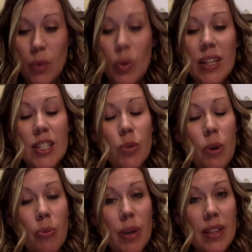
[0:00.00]
Well, let's
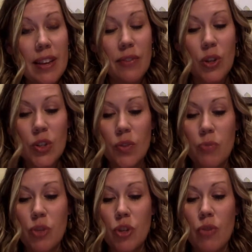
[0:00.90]
reread that verse
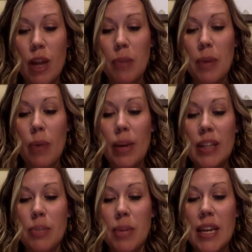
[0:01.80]
from Deuteronomy I read
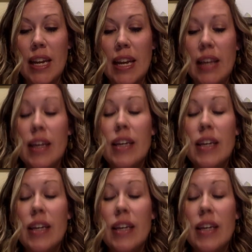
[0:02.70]
at the beginning.